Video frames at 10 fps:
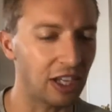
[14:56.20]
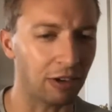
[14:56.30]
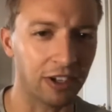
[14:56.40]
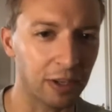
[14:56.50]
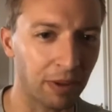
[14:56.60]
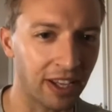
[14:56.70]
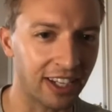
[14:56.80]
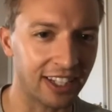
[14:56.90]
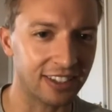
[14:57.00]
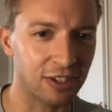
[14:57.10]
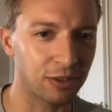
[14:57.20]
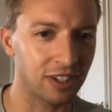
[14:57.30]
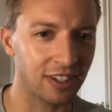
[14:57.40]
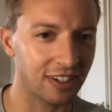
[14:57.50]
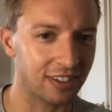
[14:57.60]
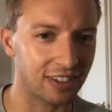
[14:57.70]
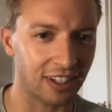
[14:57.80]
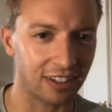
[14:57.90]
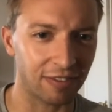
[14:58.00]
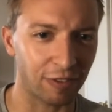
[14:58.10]
good he played against Houston in his
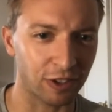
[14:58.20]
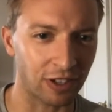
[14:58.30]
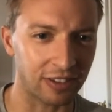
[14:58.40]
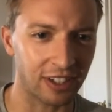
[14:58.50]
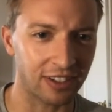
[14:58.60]
first round series?